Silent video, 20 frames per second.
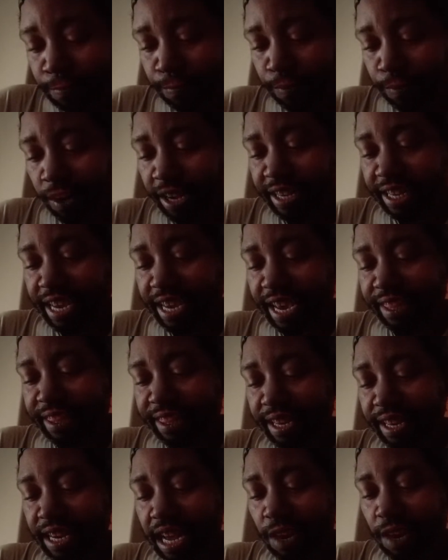
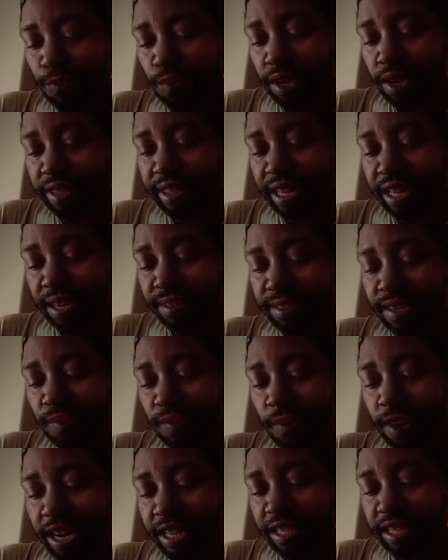broadcasting at
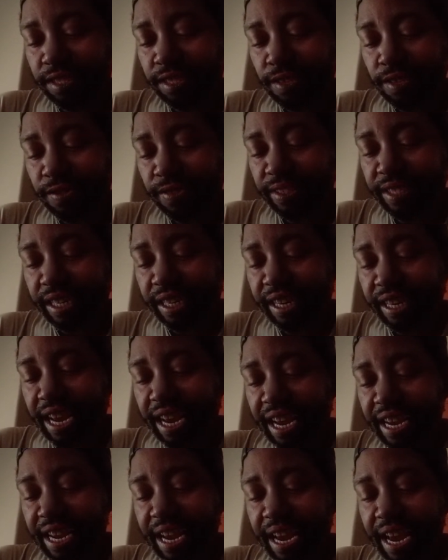1,000 watts during the
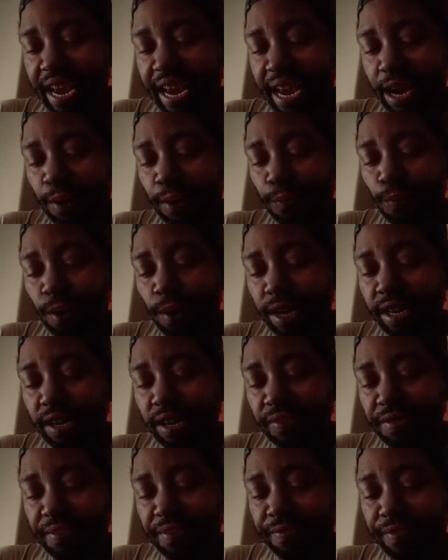day and
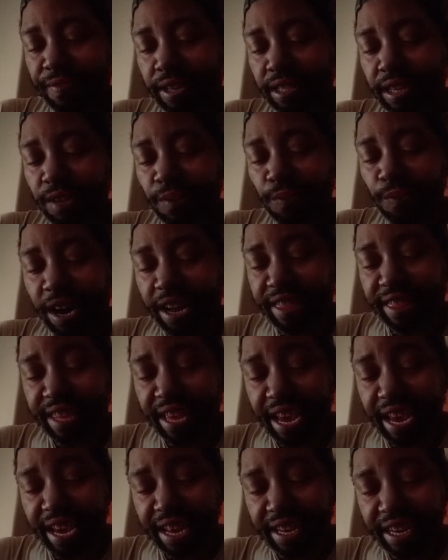150 watts
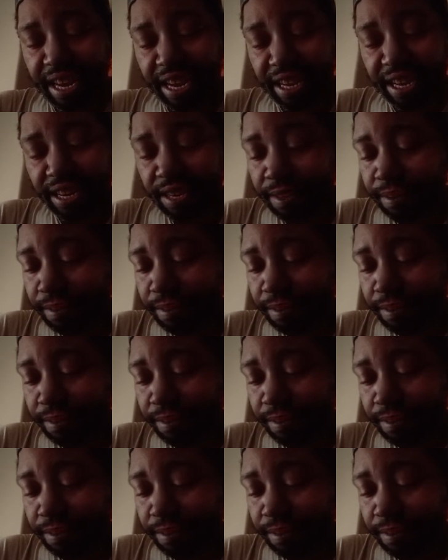at night.